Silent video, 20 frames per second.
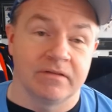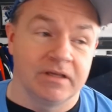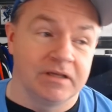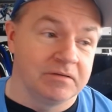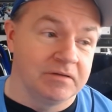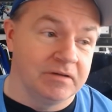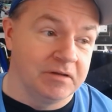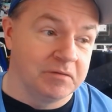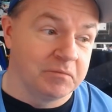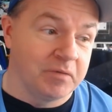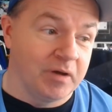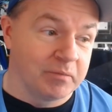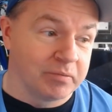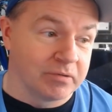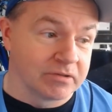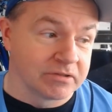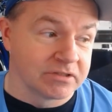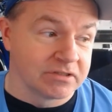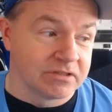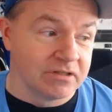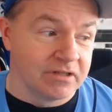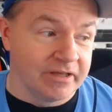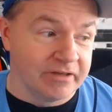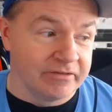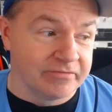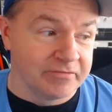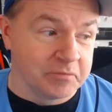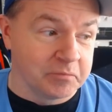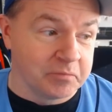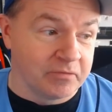in my personal
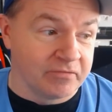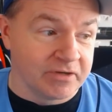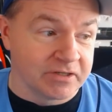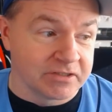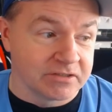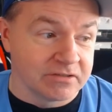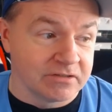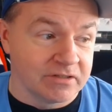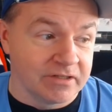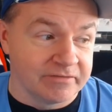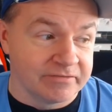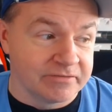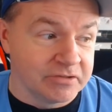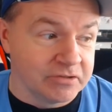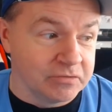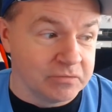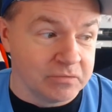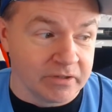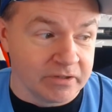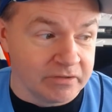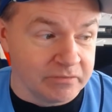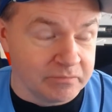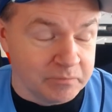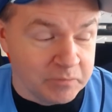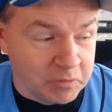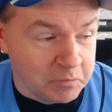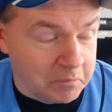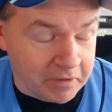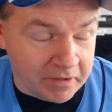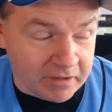life and professional life too, where
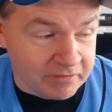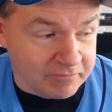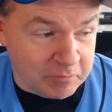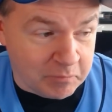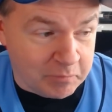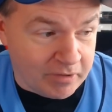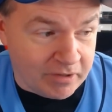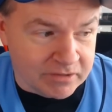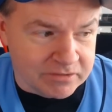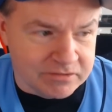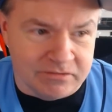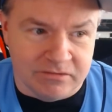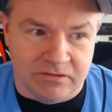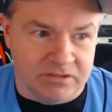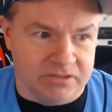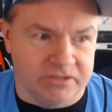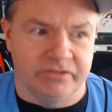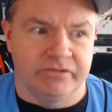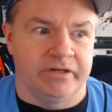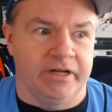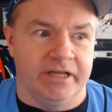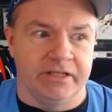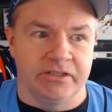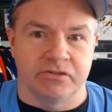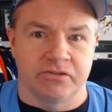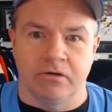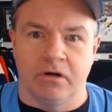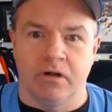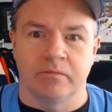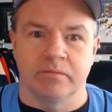you might have a boss who just creates
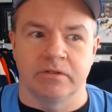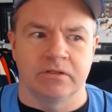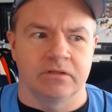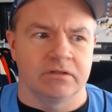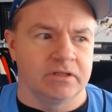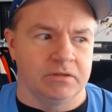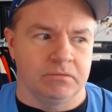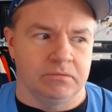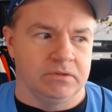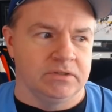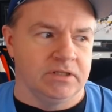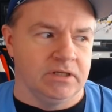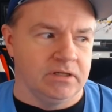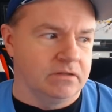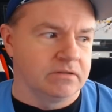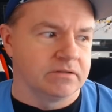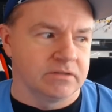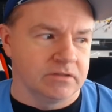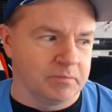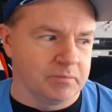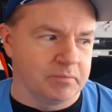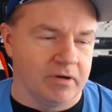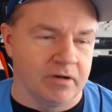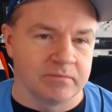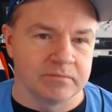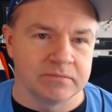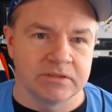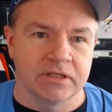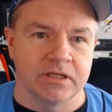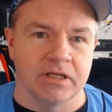drama and you're like, what the hell is their
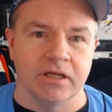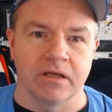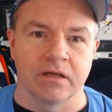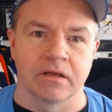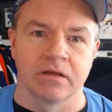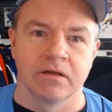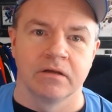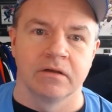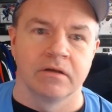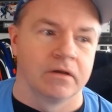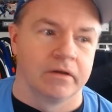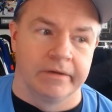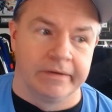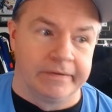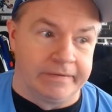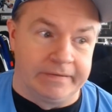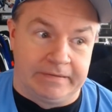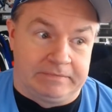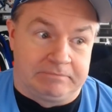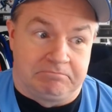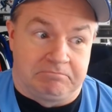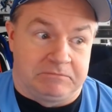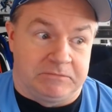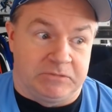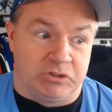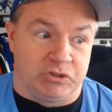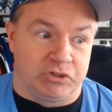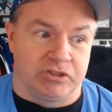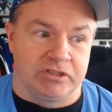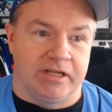problem today?
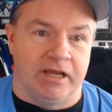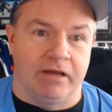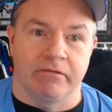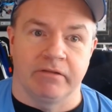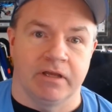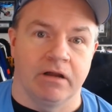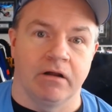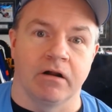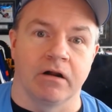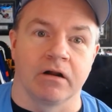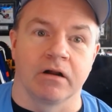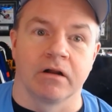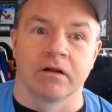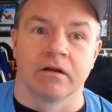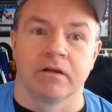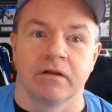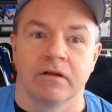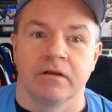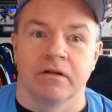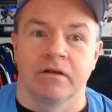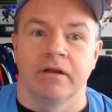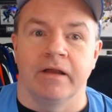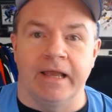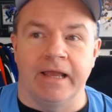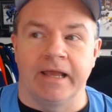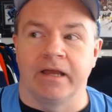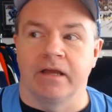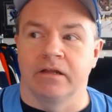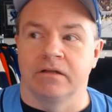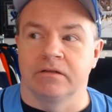It's just how they are.
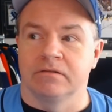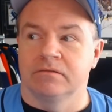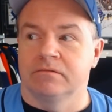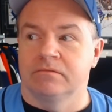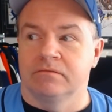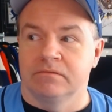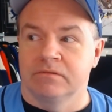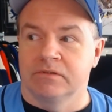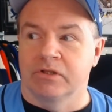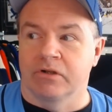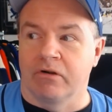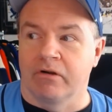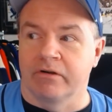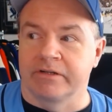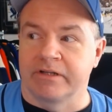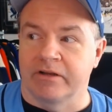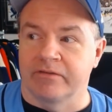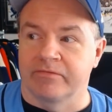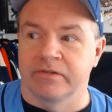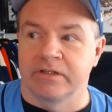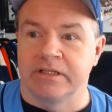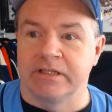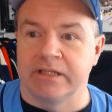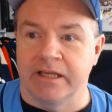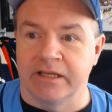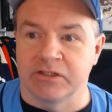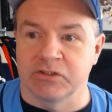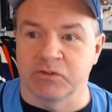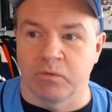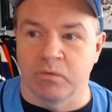And there are definitely
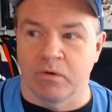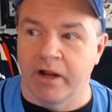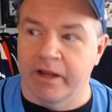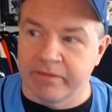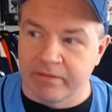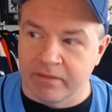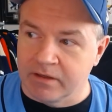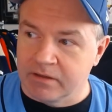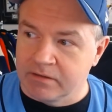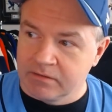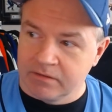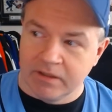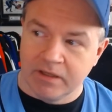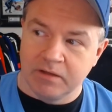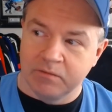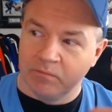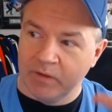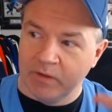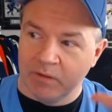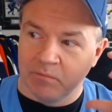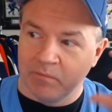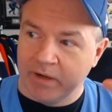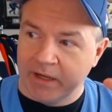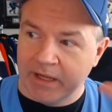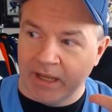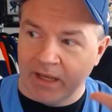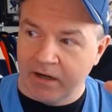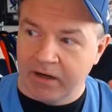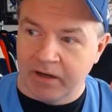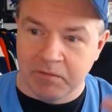days where I think in my
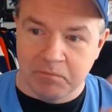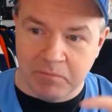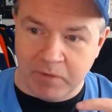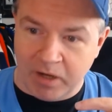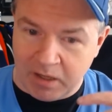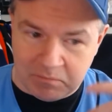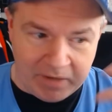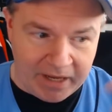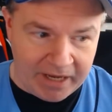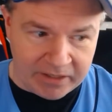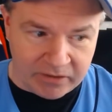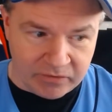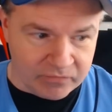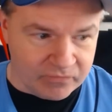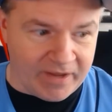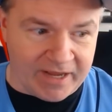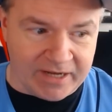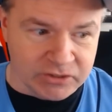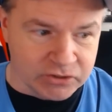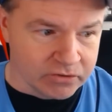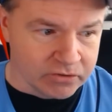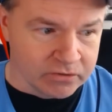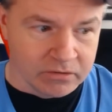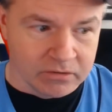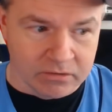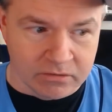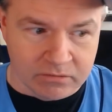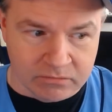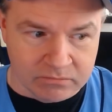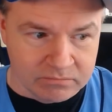head, I manufacture